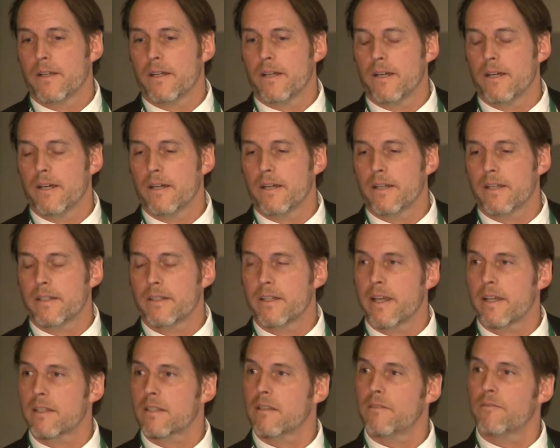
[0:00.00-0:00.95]
It
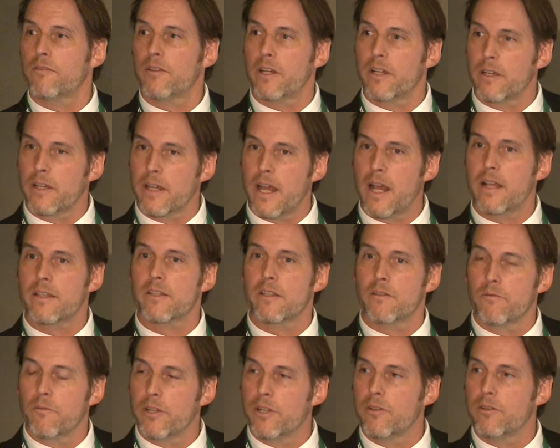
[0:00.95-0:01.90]
takes the flare gas
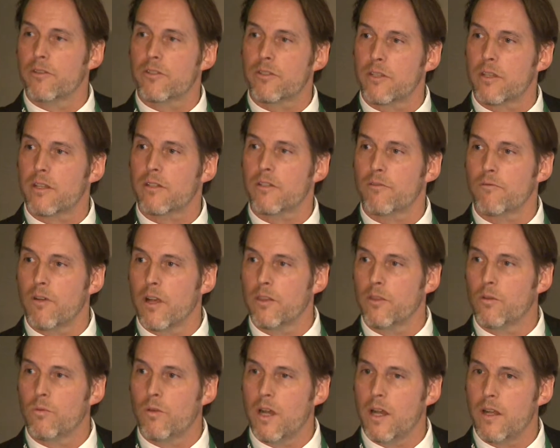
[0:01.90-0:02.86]
and reuses it to run
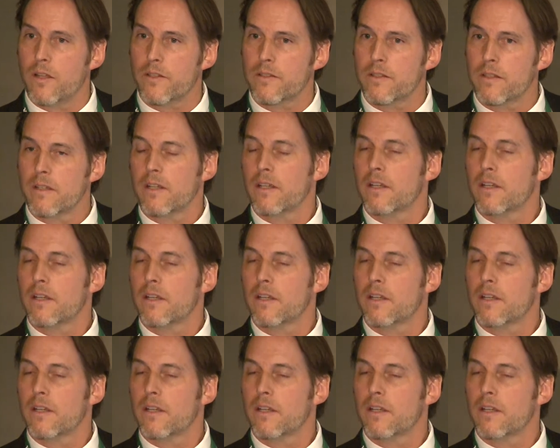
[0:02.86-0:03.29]
the wells.